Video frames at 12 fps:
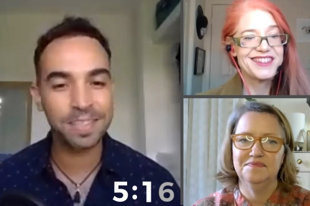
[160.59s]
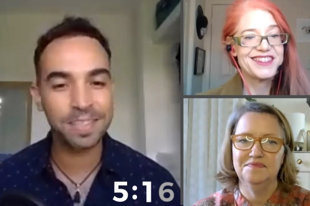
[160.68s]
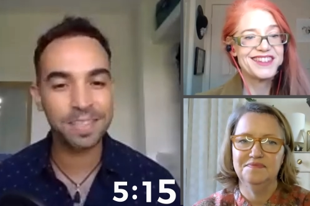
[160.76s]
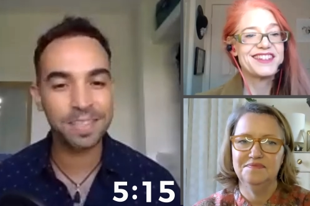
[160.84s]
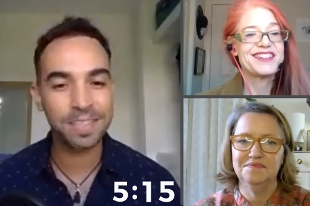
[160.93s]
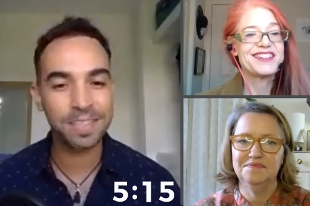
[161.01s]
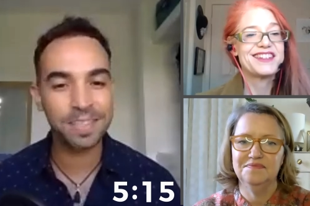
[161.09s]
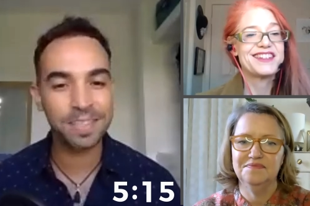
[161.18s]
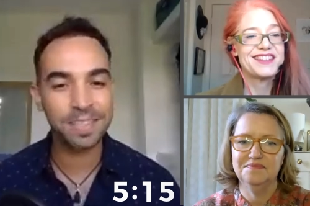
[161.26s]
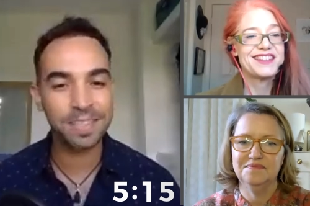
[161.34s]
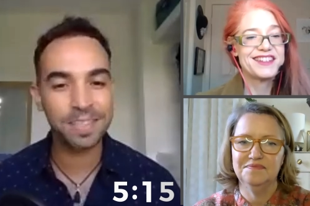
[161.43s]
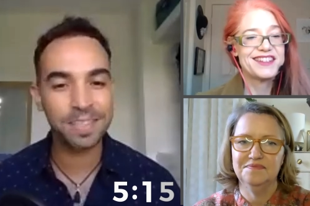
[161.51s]

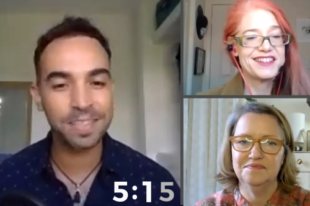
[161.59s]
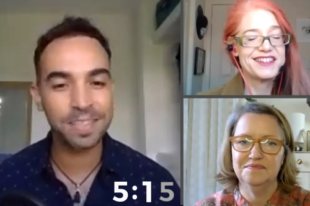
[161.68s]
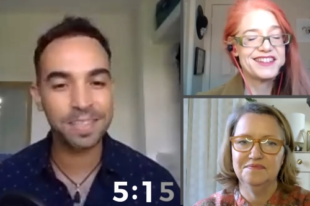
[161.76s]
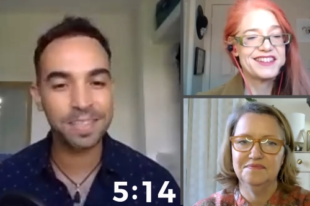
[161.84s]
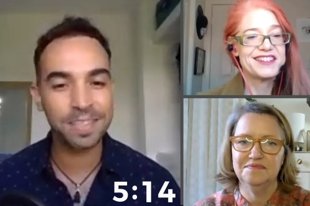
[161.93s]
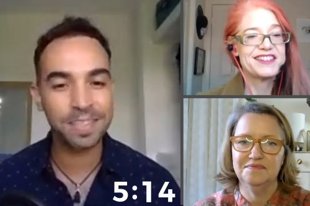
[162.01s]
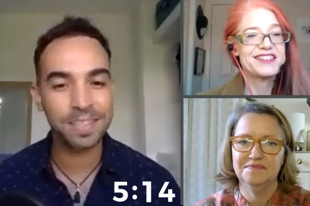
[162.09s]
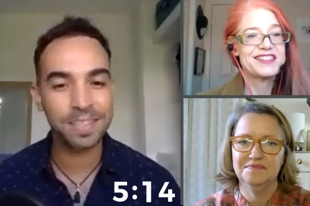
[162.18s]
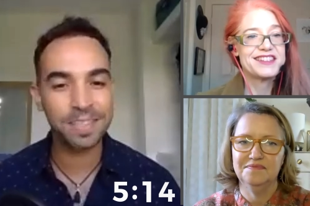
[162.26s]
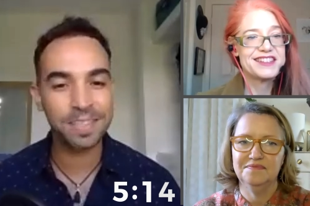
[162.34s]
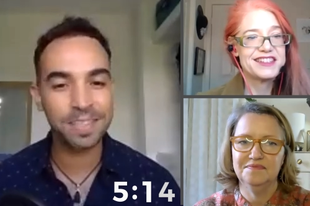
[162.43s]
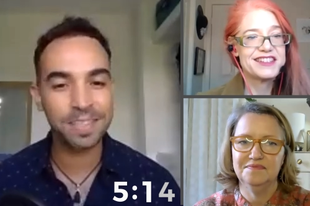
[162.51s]

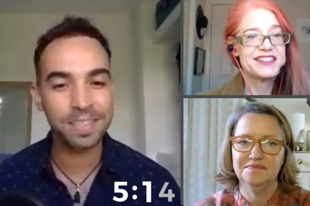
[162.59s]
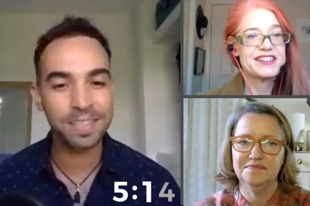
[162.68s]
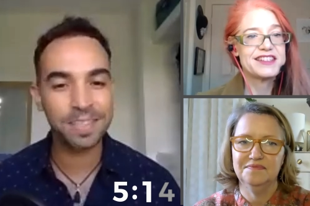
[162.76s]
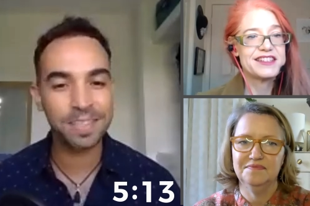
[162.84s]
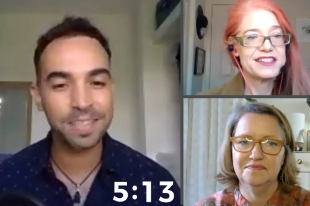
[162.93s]
Nothing is said.